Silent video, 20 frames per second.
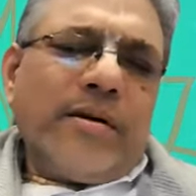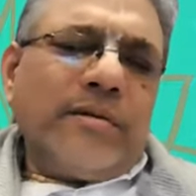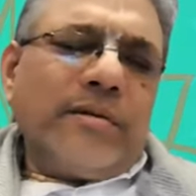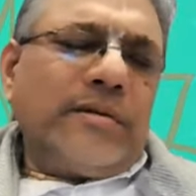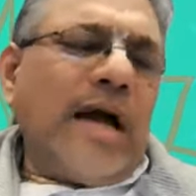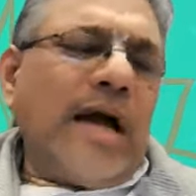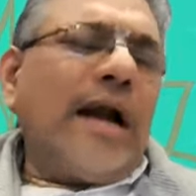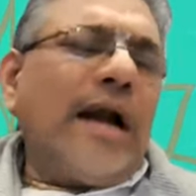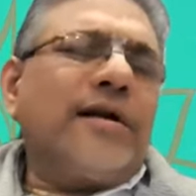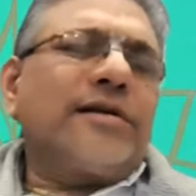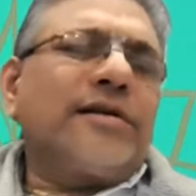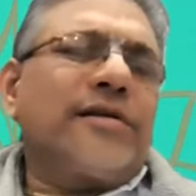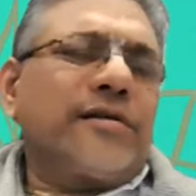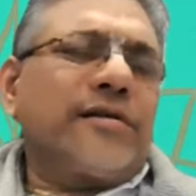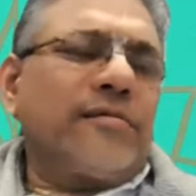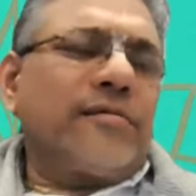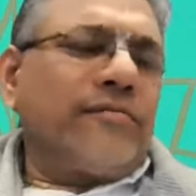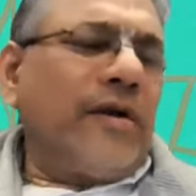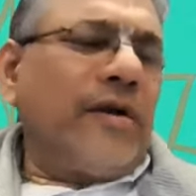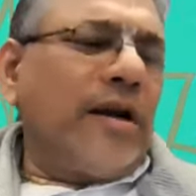That
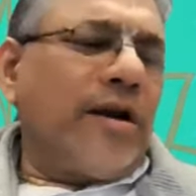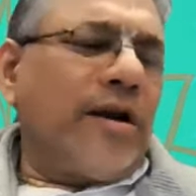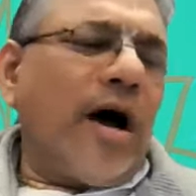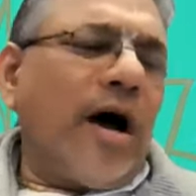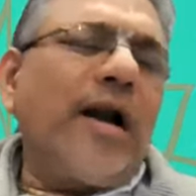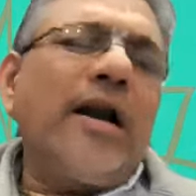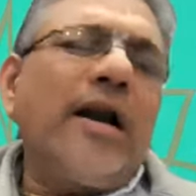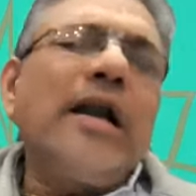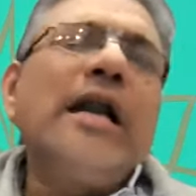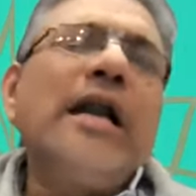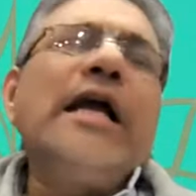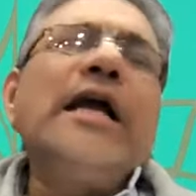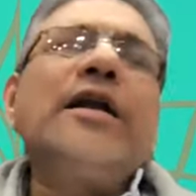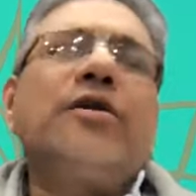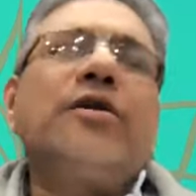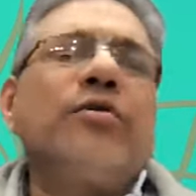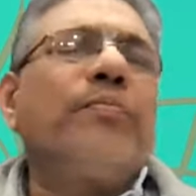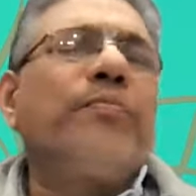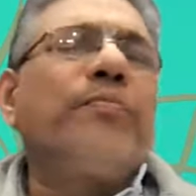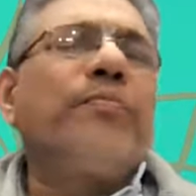is, will not
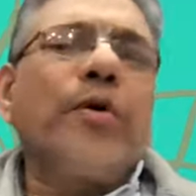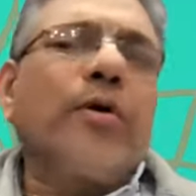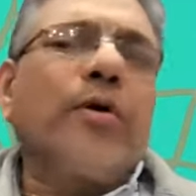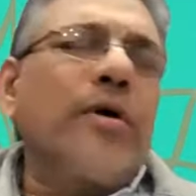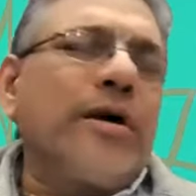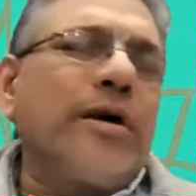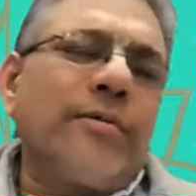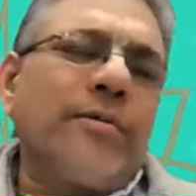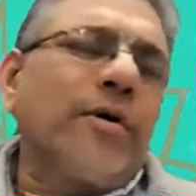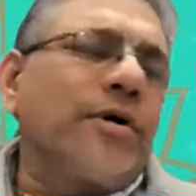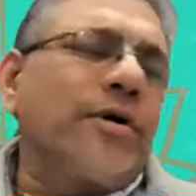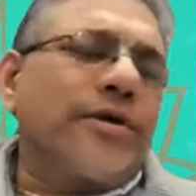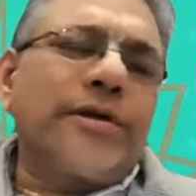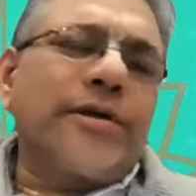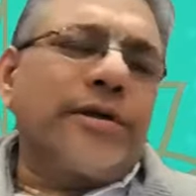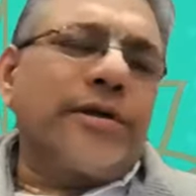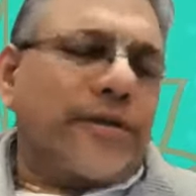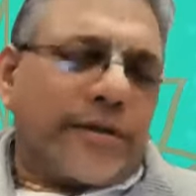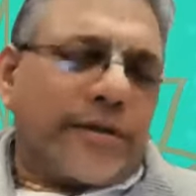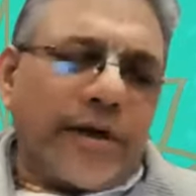lead to pure
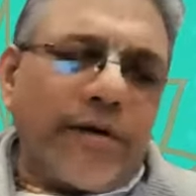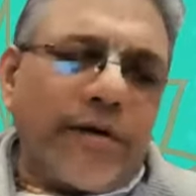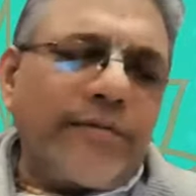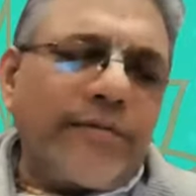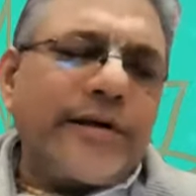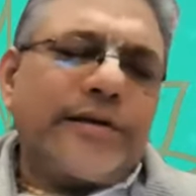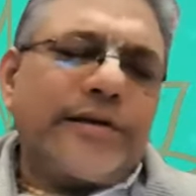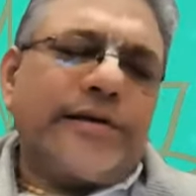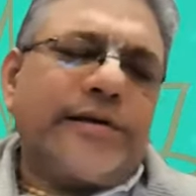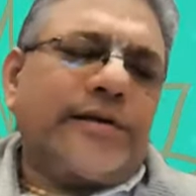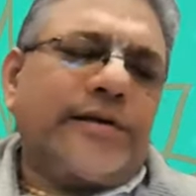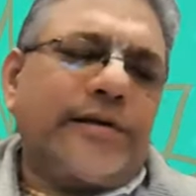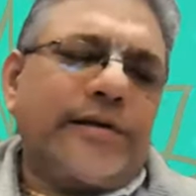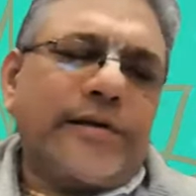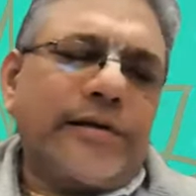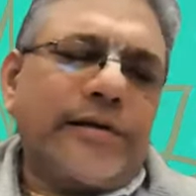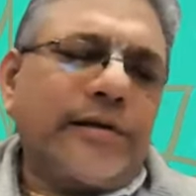devotional service.